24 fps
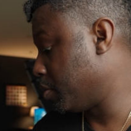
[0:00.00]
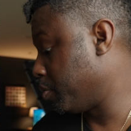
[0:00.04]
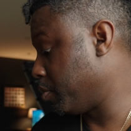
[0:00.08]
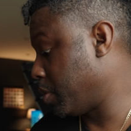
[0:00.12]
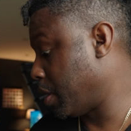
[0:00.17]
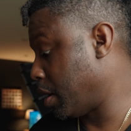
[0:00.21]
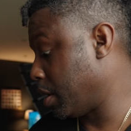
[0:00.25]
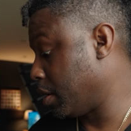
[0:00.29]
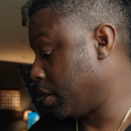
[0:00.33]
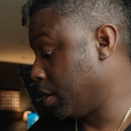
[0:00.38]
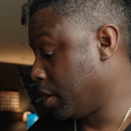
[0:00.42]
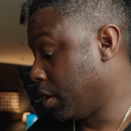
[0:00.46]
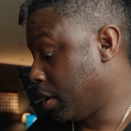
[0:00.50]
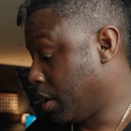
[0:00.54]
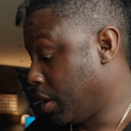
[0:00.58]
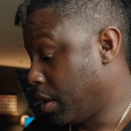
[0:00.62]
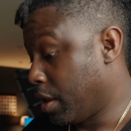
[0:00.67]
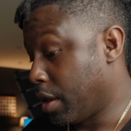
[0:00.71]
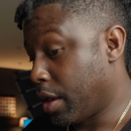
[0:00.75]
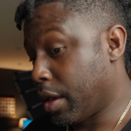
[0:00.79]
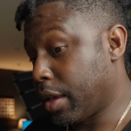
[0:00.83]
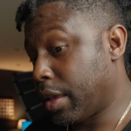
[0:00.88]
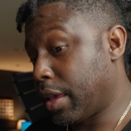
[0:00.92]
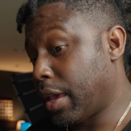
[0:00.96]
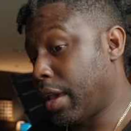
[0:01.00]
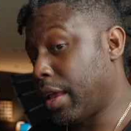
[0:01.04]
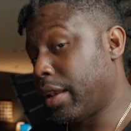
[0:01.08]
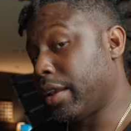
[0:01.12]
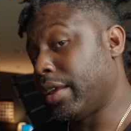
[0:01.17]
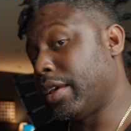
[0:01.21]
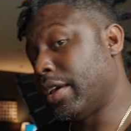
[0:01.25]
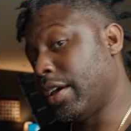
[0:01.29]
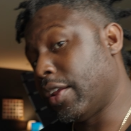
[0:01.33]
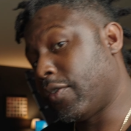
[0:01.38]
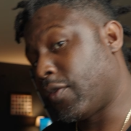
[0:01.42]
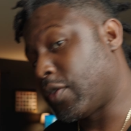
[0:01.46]
But again,
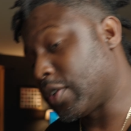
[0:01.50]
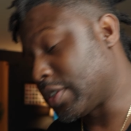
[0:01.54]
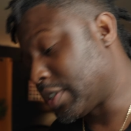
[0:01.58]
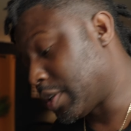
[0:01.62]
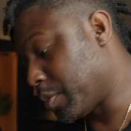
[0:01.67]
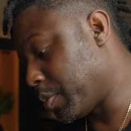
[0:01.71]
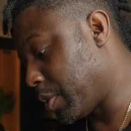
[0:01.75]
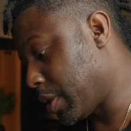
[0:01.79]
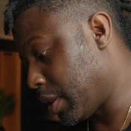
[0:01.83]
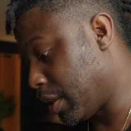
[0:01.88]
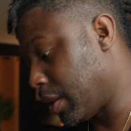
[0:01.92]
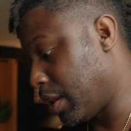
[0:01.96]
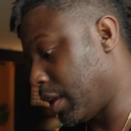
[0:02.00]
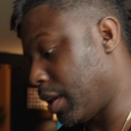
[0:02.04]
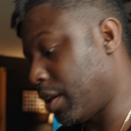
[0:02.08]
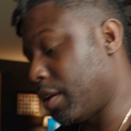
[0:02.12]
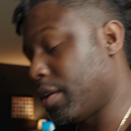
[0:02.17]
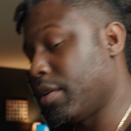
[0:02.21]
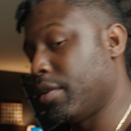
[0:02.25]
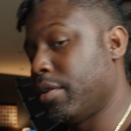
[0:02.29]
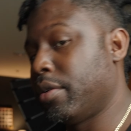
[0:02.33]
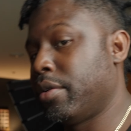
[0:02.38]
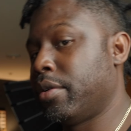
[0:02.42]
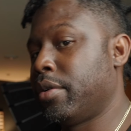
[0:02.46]
good for stability.